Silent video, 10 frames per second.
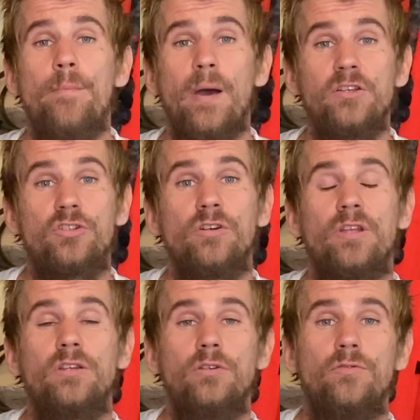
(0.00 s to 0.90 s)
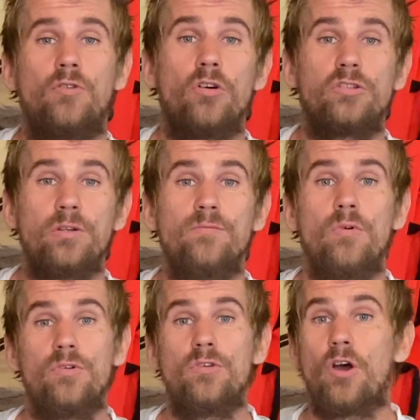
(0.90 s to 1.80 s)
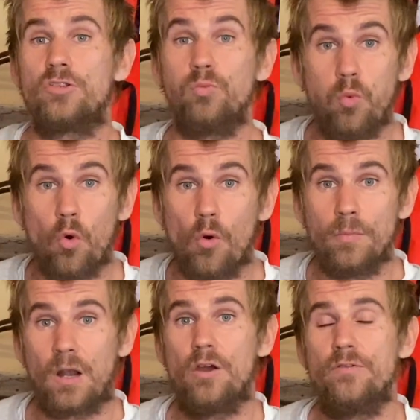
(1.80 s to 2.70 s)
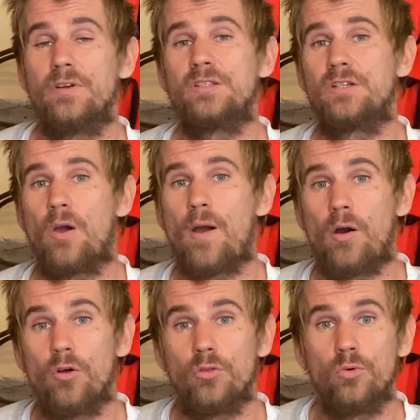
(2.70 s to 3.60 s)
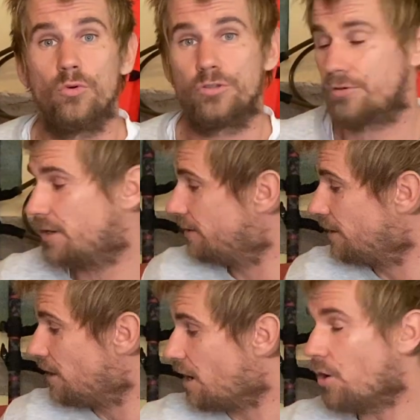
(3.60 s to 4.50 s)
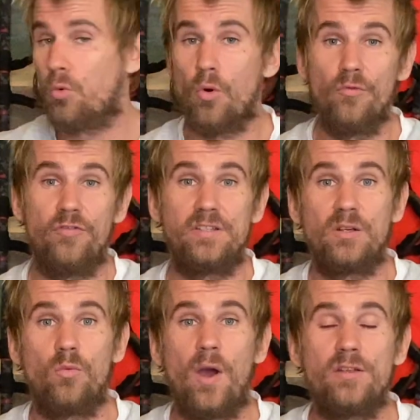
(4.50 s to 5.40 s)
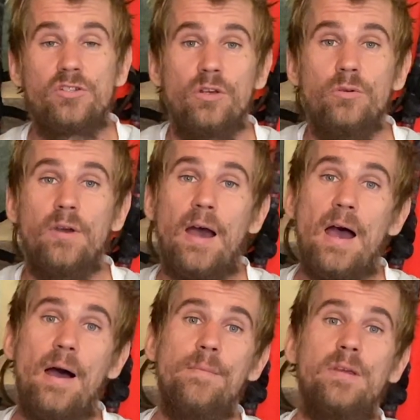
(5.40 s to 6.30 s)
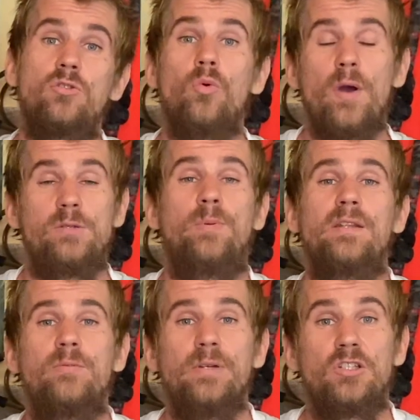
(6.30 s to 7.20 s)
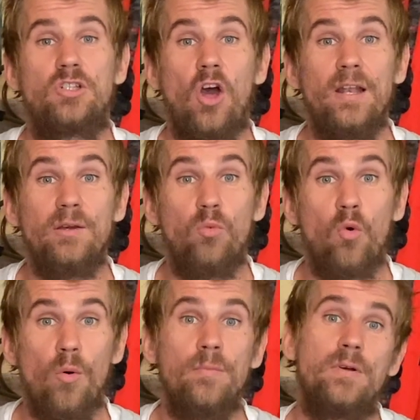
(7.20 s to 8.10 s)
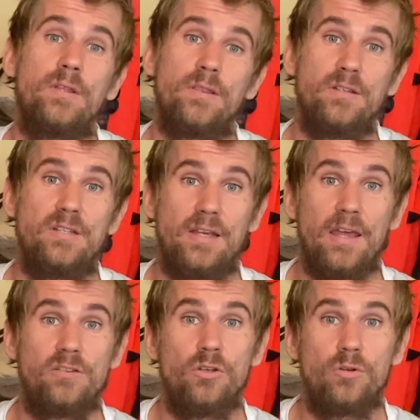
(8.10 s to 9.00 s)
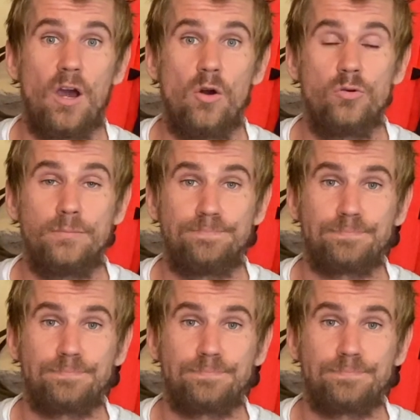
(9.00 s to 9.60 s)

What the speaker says: make sure that you've got some nice warm clothing to go out on the water in, a warm fitting wetsuit. It's always better to be slightly warm than to get too cold.